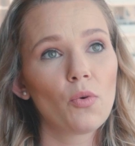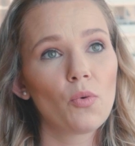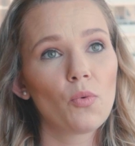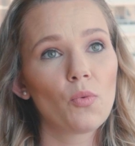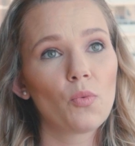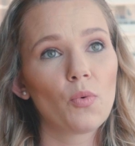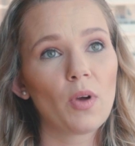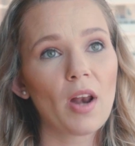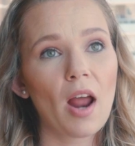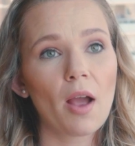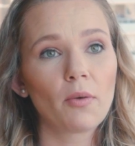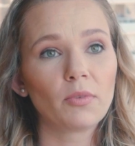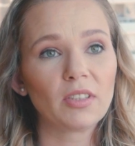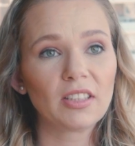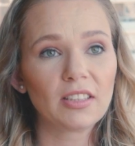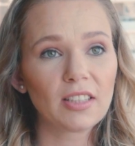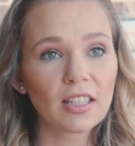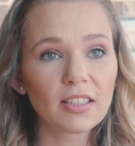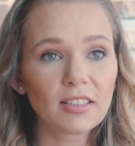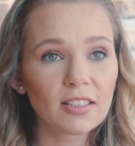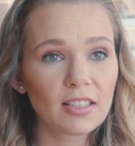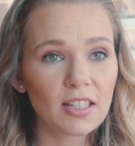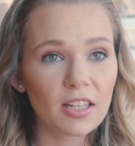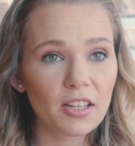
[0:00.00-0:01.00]
when i was
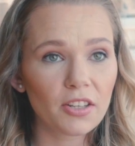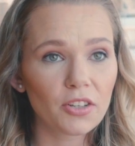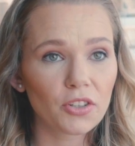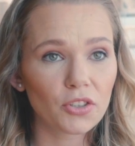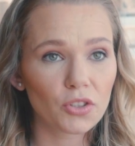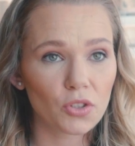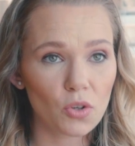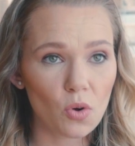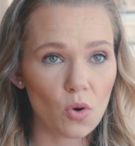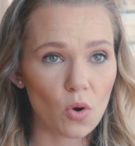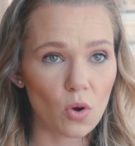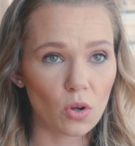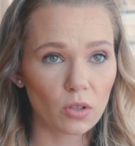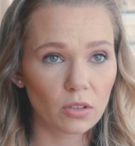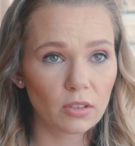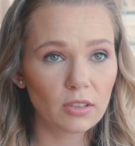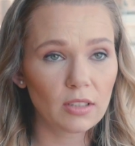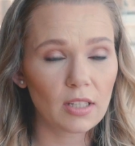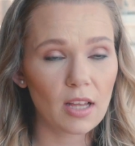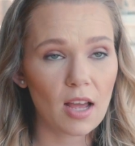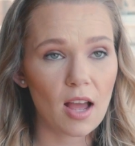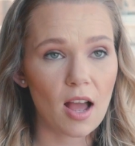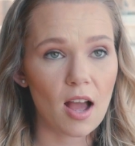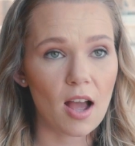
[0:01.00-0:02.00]
16 years
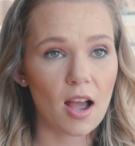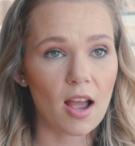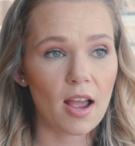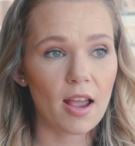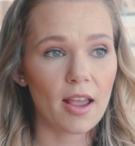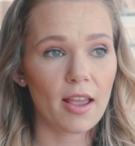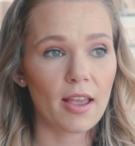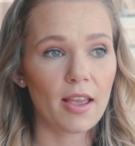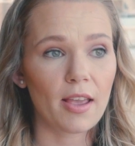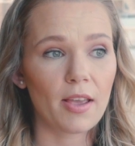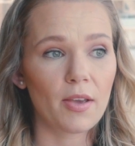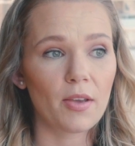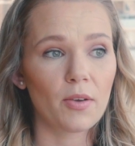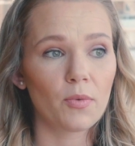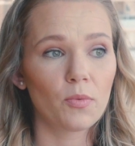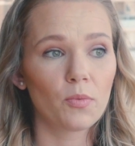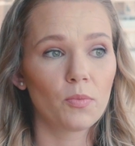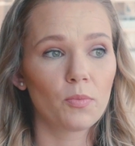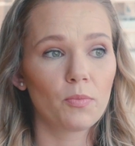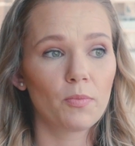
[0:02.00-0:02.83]
old i